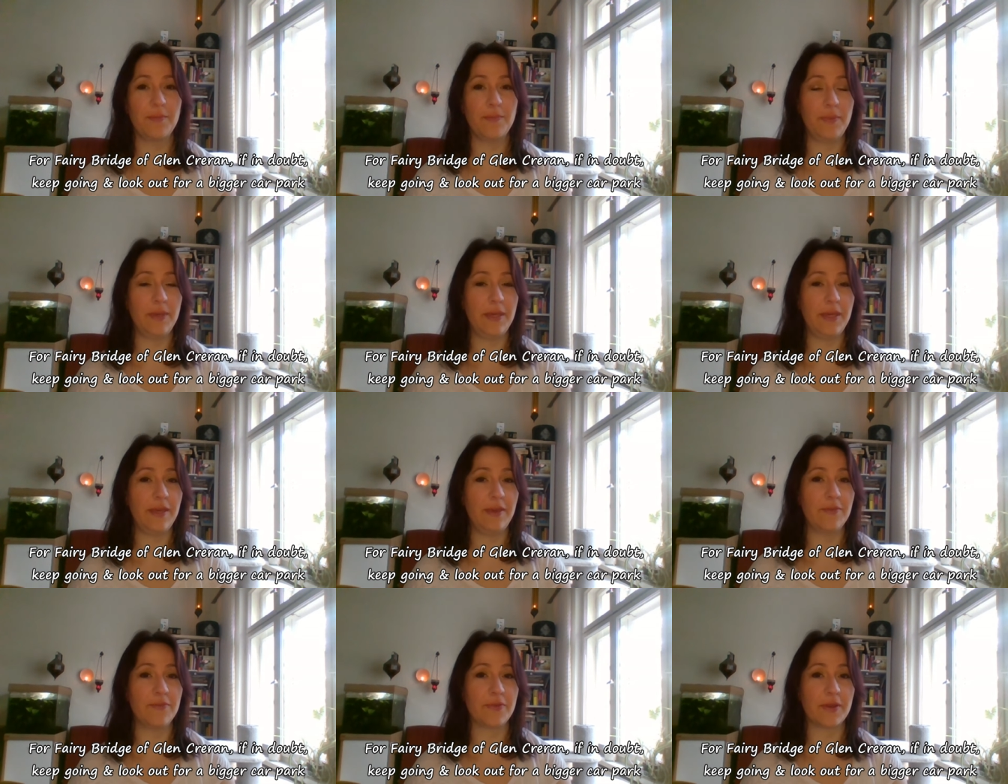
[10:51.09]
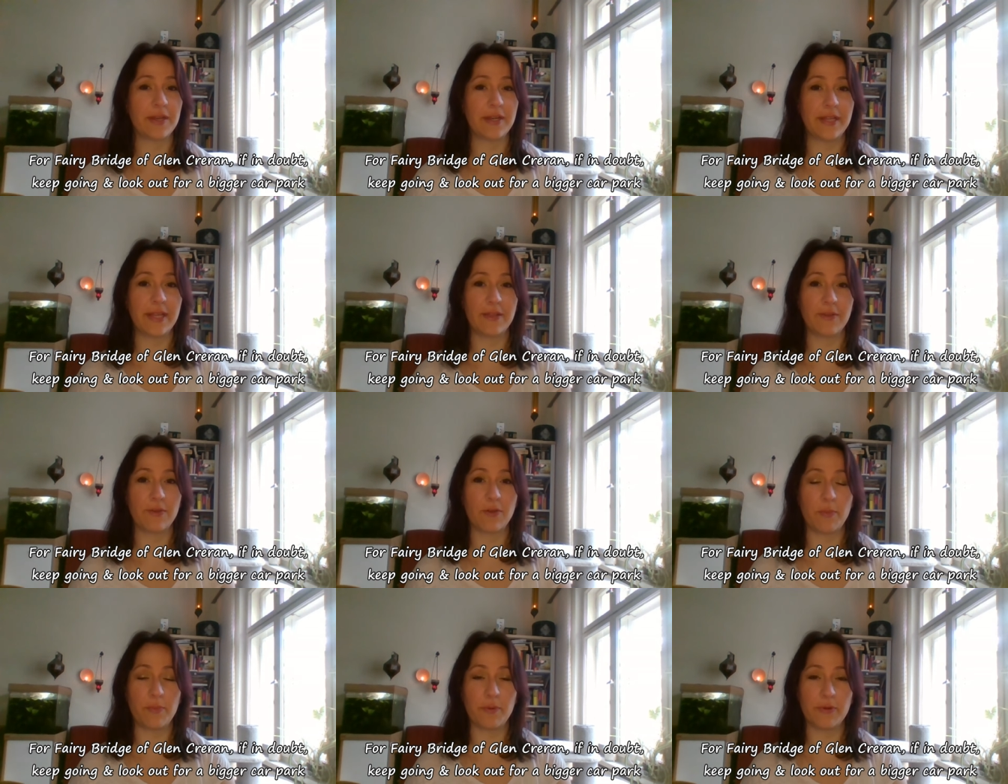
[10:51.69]
be friendly
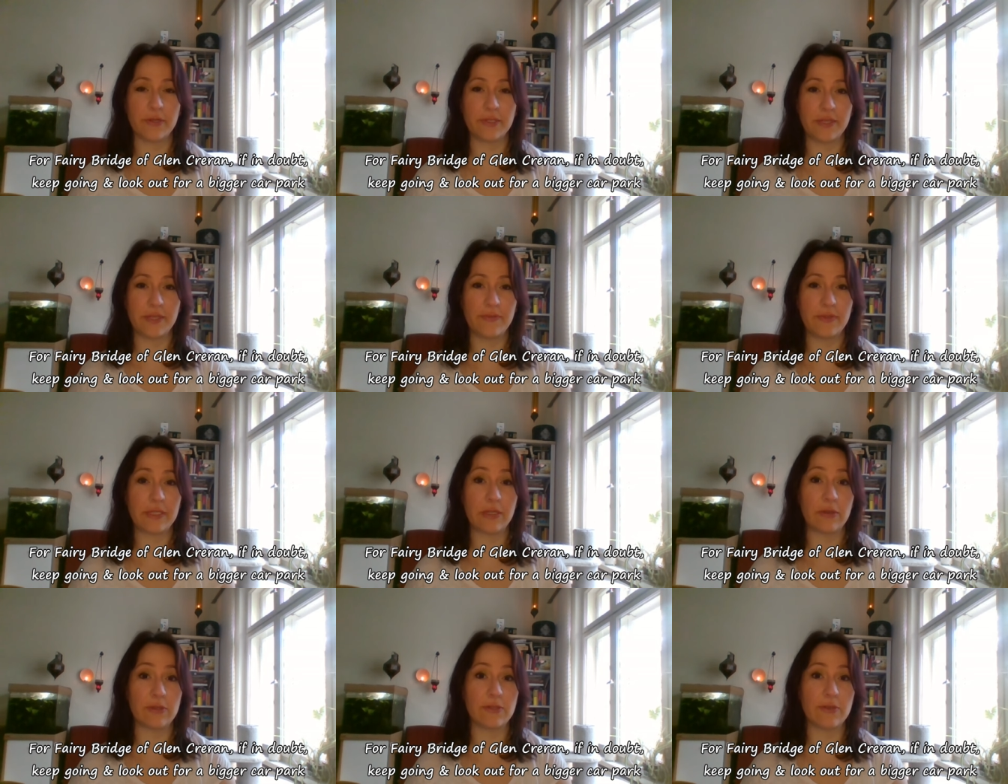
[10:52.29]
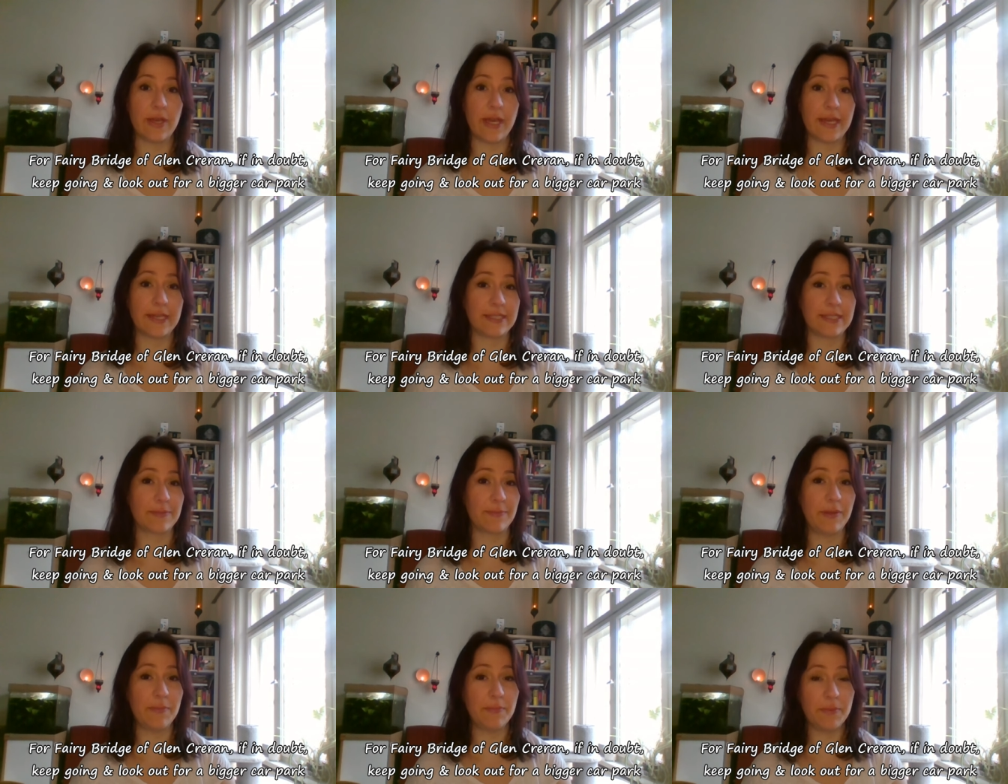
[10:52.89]
and cooperative and also
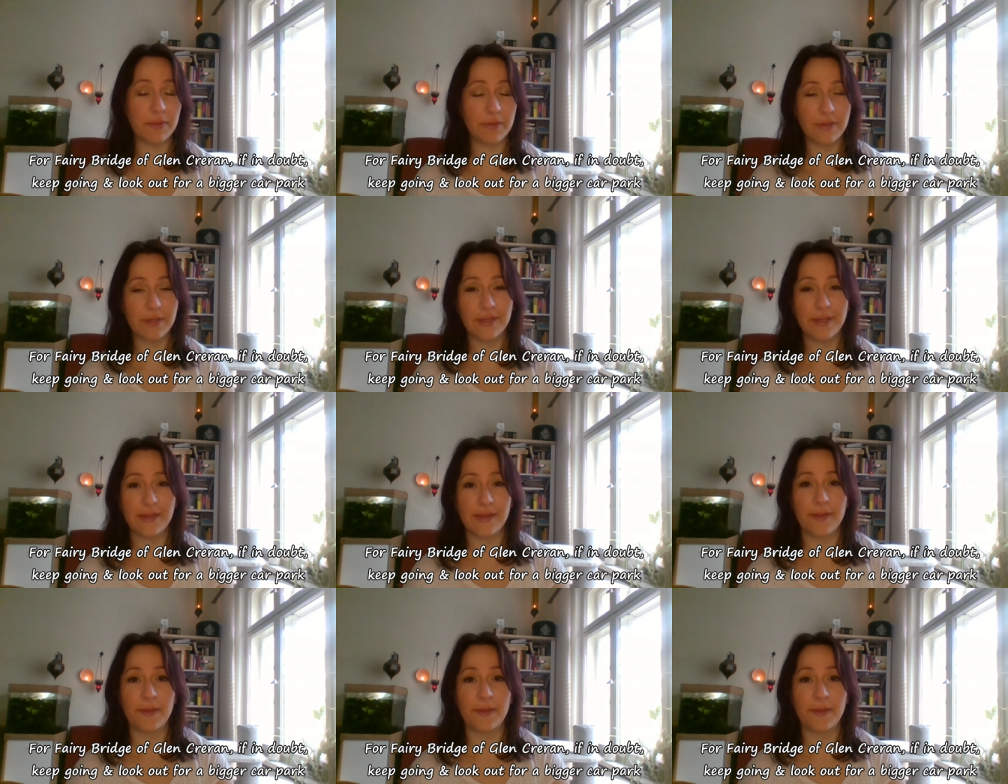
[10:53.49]
ask people,